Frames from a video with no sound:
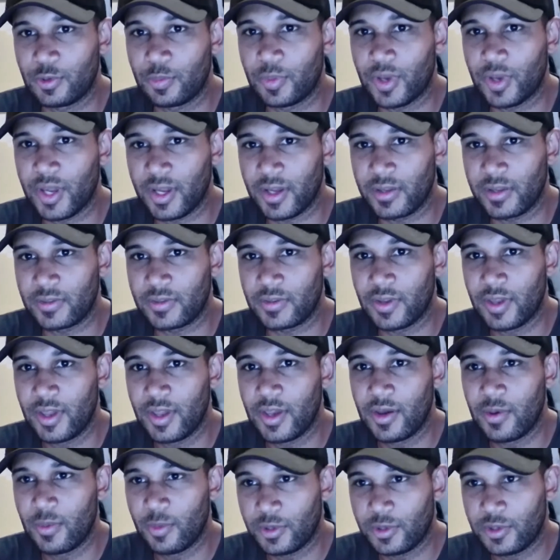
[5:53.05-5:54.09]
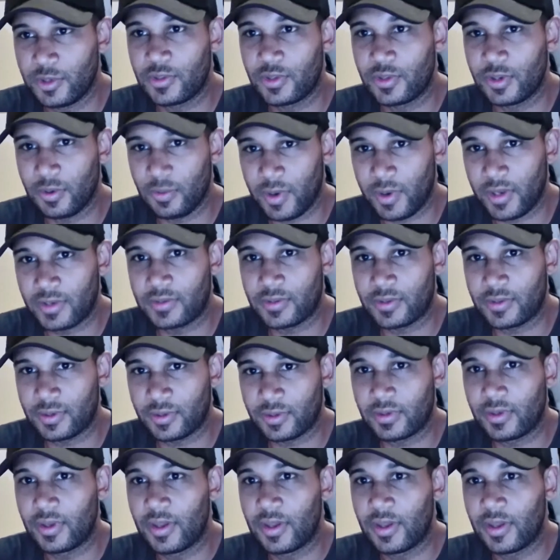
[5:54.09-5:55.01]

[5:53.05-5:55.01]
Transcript: bans, which is interesting.